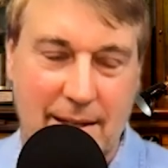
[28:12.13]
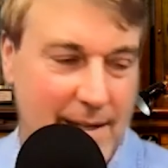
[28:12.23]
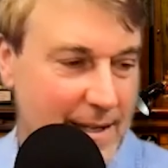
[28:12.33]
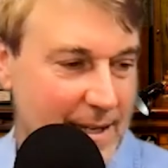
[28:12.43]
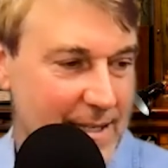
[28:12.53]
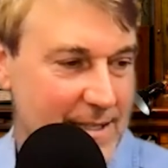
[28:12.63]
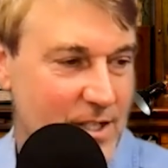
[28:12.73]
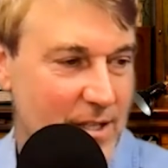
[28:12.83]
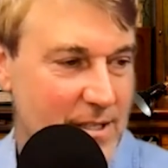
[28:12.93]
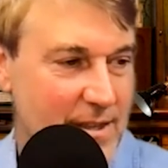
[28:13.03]
is
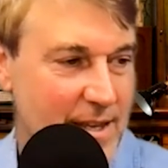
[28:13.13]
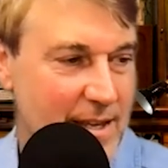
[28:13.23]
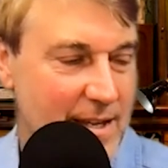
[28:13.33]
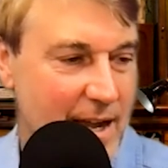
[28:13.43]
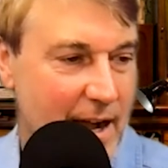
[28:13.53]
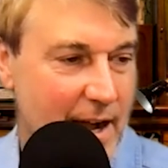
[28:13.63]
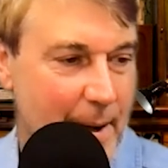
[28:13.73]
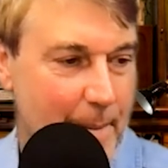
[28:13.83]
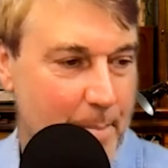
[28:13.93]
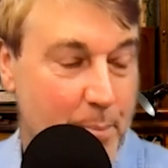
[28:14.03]
just the
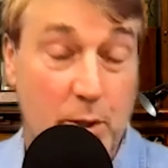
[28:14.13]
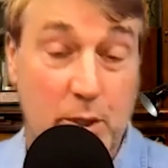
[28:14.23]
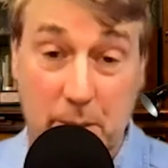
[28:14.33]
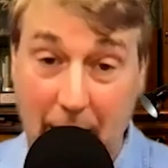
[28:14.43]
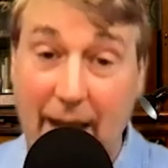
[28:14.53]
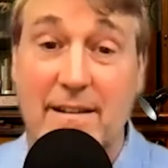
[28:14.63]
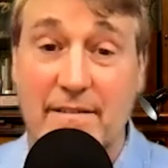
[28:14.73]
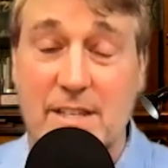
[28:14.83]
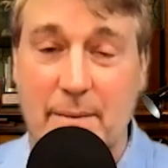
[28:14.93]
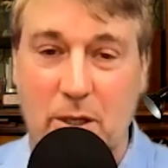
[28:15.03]
um, perspective,
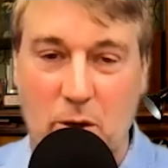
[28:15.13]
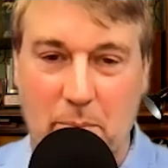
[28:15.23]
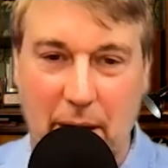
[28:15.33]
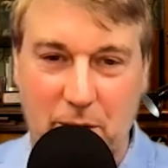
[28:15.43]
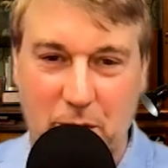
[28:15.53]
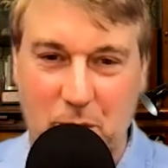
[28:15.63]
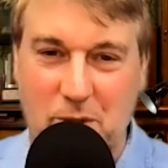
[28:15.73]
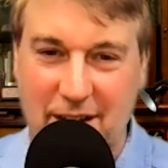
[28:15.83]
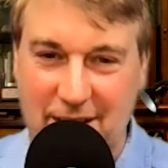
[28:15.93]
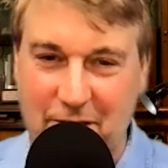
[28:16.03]
something your mother used in a
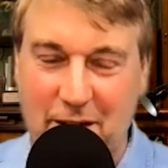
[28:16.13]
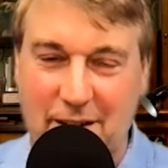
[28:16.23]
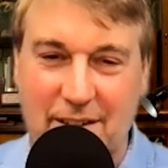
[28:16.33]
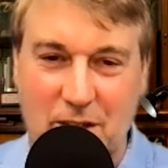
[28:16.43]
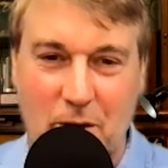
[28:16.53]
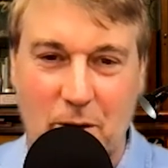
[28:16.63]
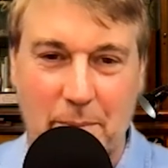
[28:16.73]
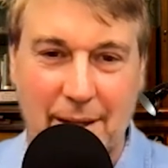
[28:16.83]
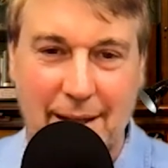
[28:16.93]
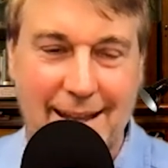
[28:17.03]
different term.
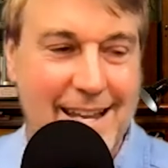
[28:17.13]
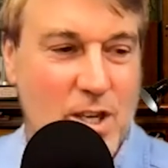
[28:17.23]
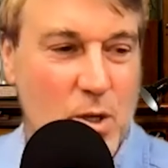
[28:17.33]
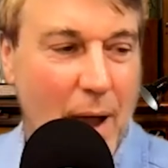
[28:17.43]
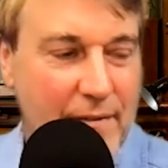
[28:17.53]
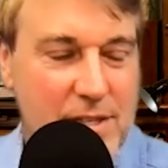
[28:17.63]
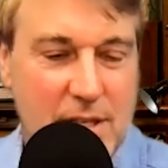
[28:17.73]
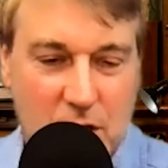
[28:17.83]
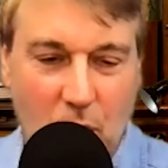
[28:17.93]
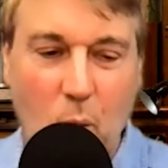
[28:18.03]
You have such a
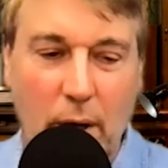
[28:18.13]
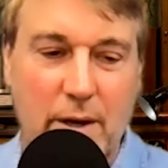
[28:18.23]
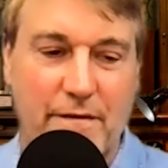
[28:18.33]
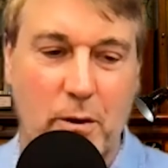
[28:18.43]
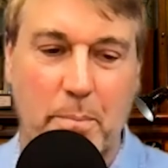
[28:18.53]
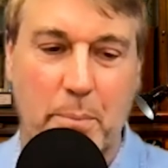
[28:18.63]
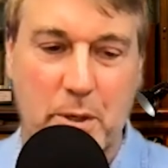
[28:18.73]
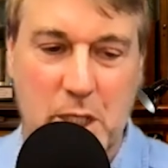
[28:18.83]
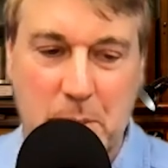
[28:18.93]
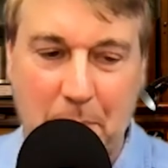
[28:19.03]
wonderful
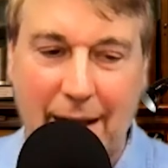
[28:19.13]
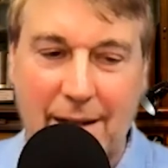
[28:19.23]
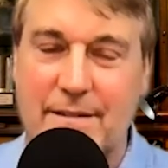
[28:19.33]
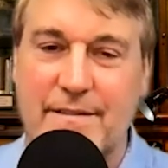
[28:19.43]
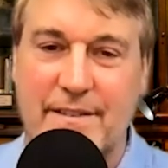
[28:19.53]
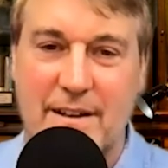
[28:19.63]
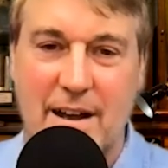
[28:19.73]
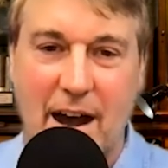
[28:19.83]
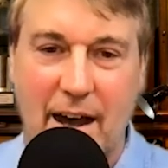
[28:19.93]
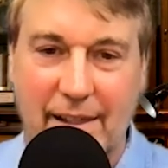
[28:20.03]
perspective
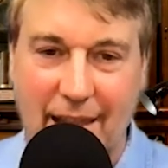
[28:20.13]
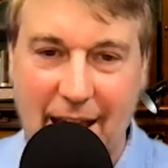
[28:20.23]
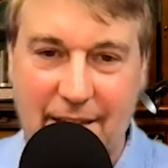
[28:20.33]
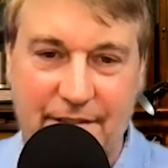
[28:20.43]
on life,